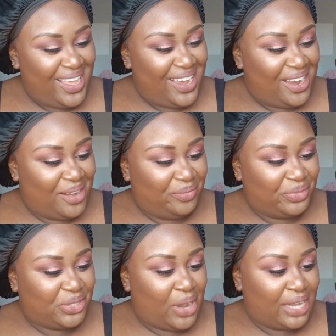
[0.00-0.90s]

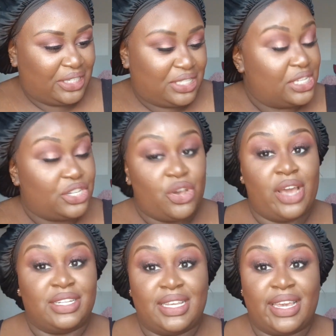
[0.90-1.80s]
So I just didn't know
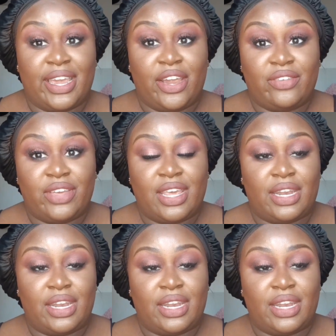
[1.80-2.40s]
how to take care of it,